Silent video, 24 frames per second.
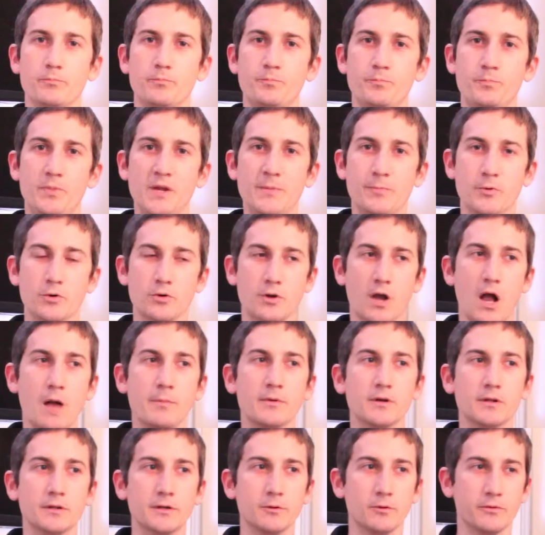People
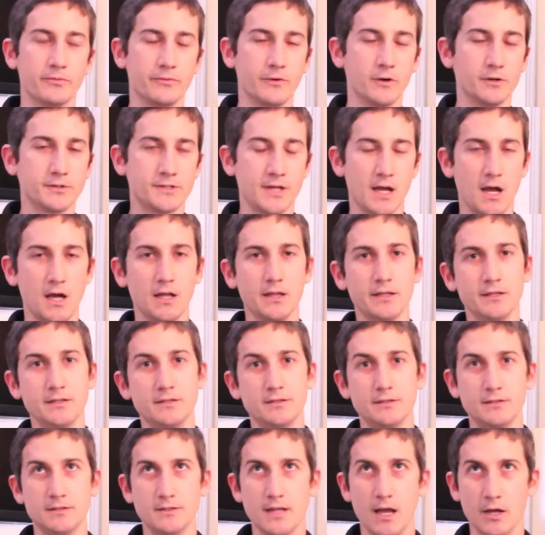commonly refer to
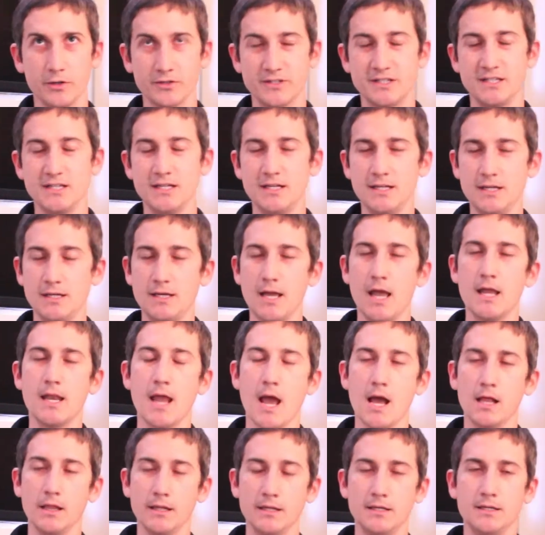LCD and
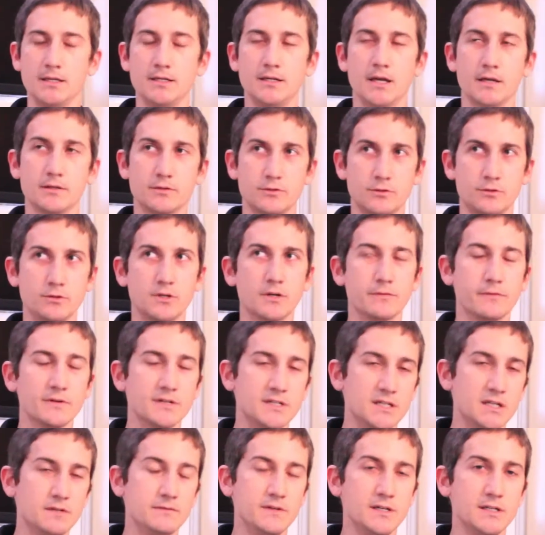LED as two different
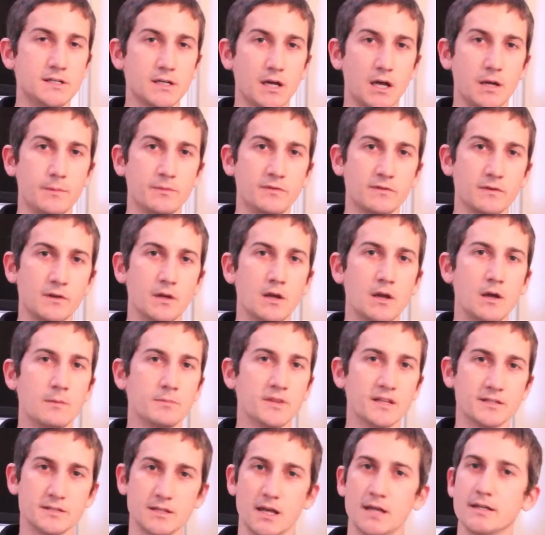TV types.
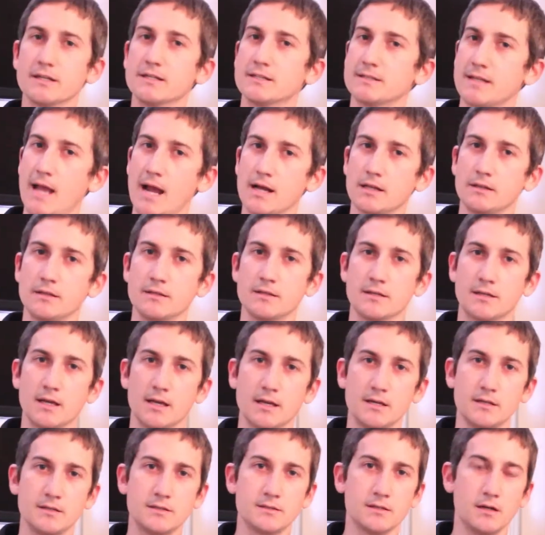That's not exactly the
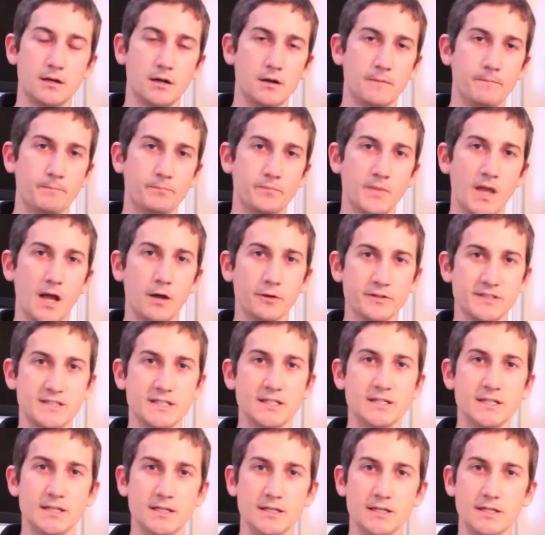case.
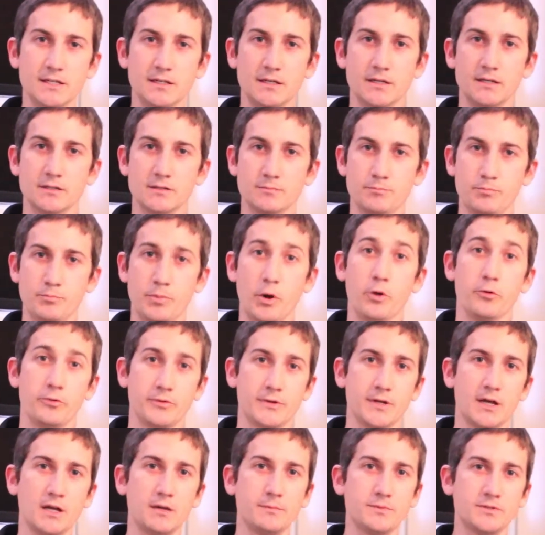LCD is both
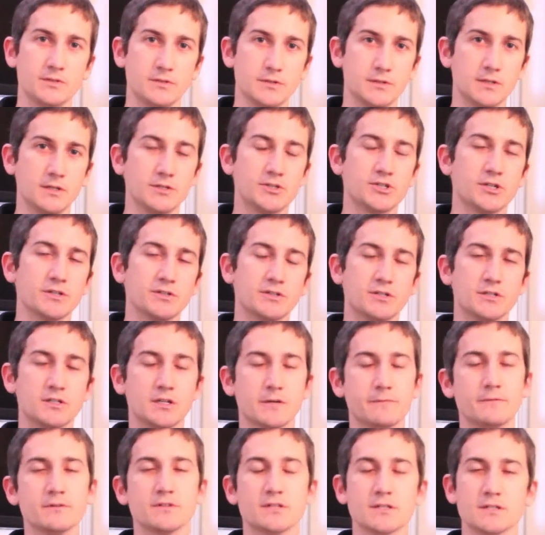types. It's just the
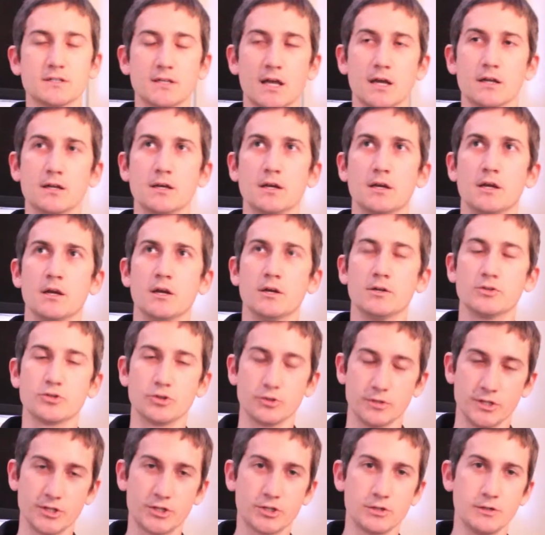difference is that
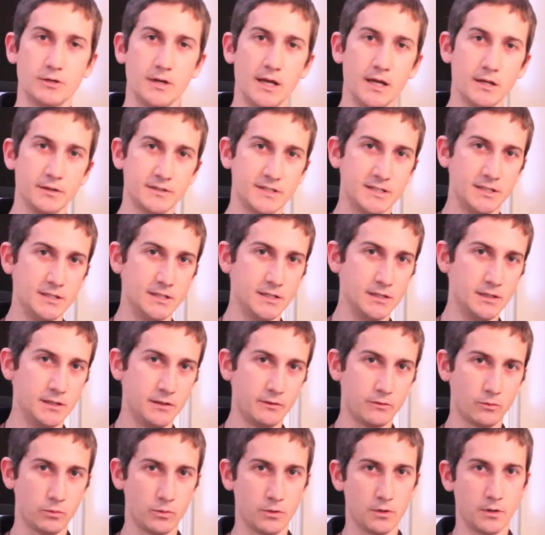traditional
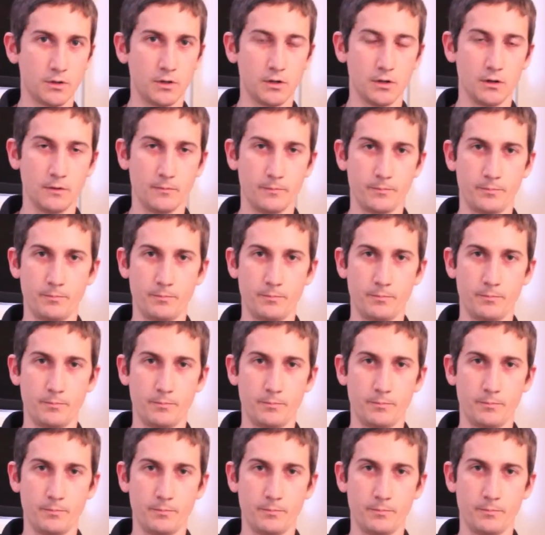LCDs were